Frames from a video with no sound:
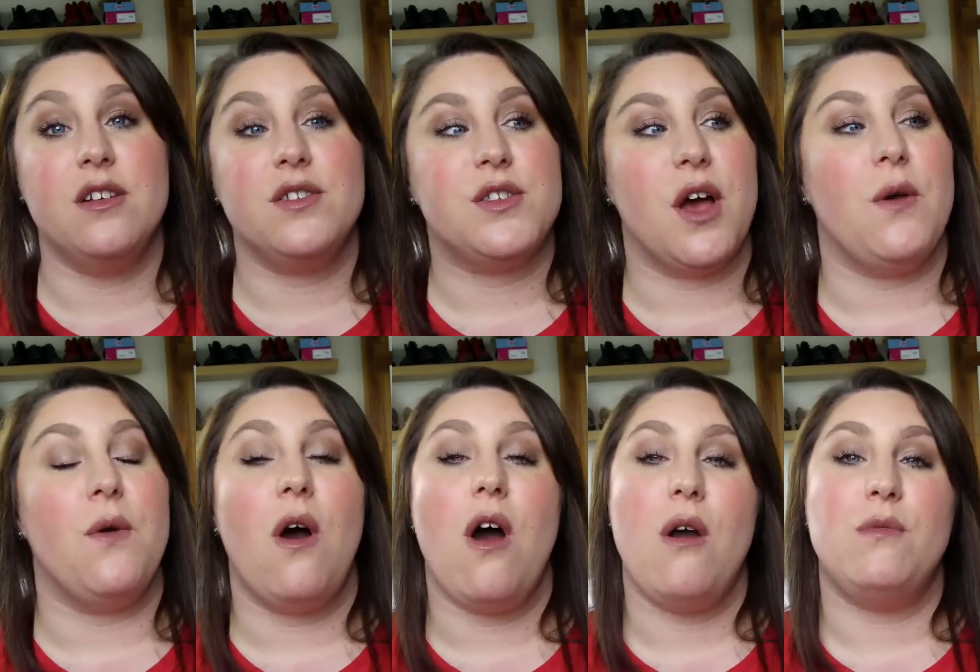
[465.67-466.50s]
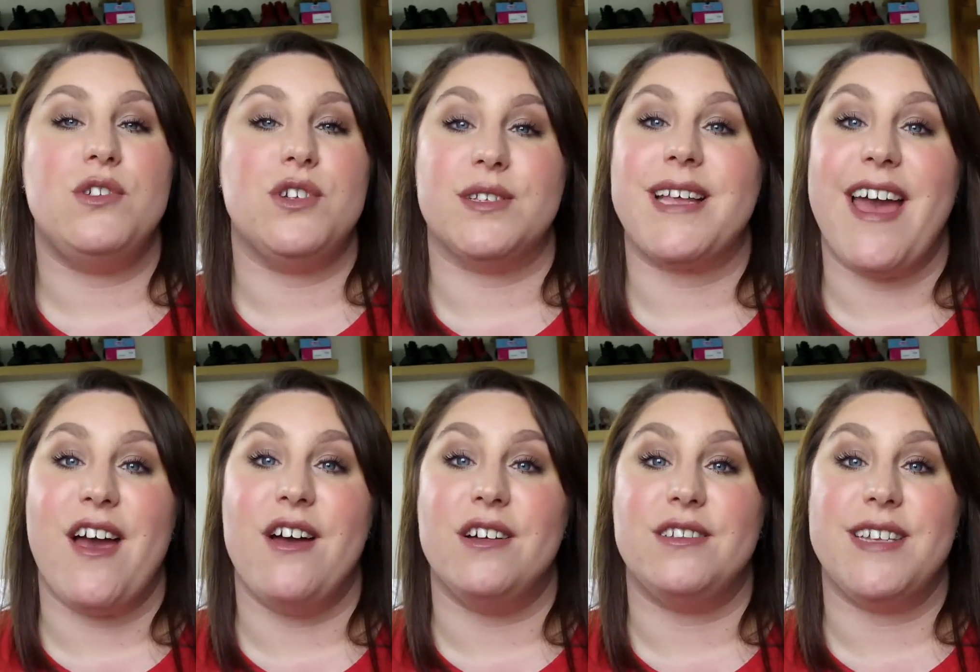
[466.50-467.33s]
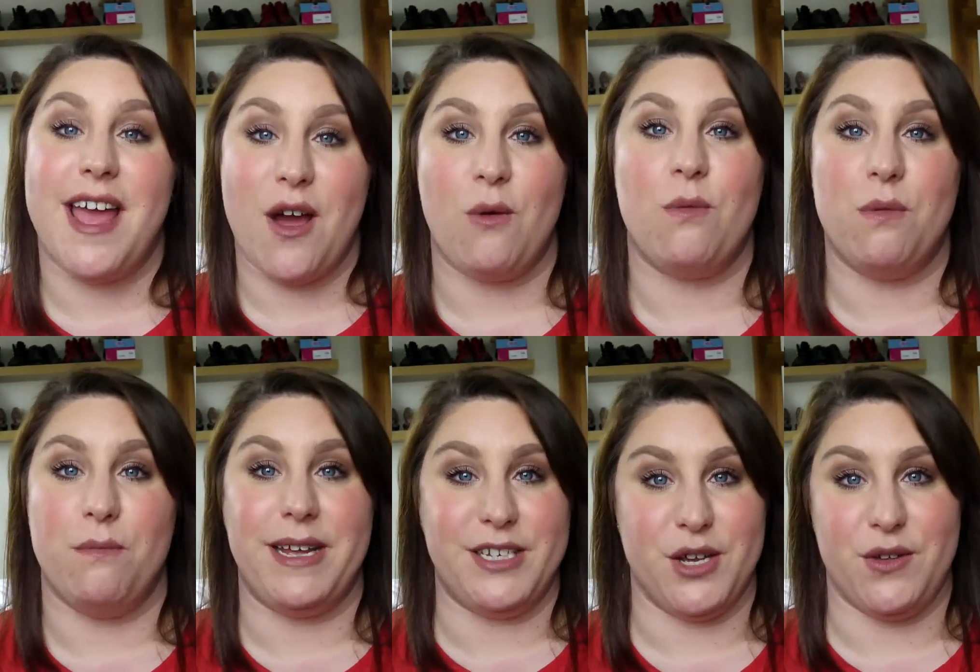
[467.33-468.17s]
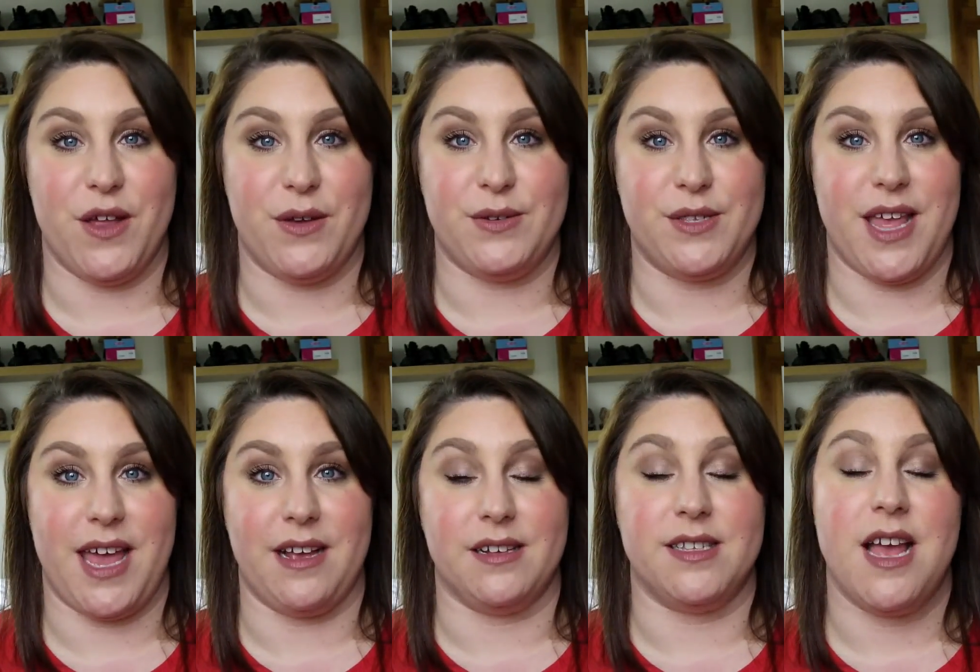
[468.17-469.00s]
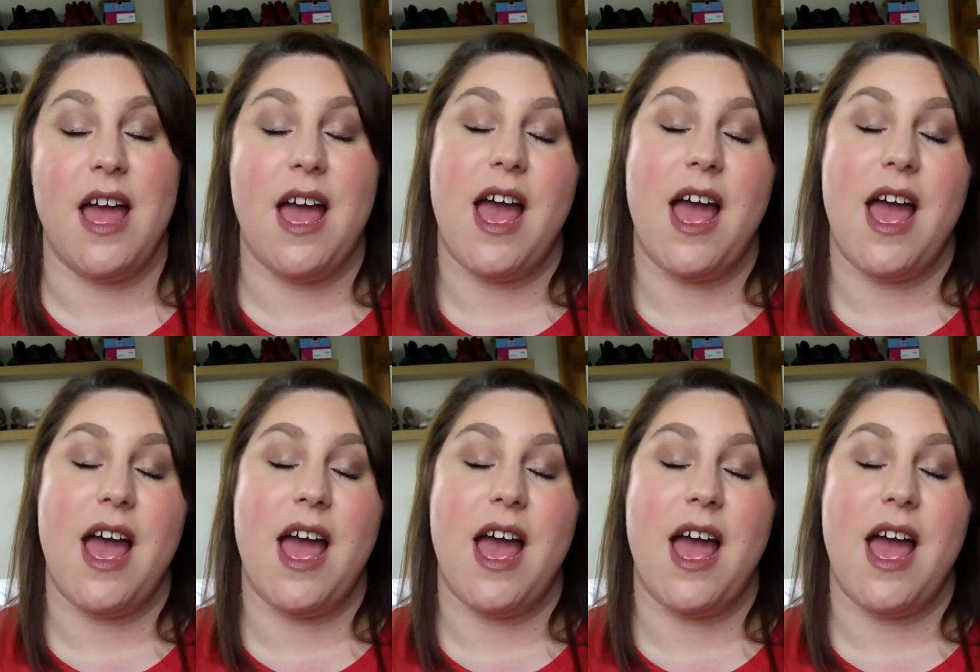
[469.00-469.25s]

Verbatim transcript: So I would just get her to help me do those things.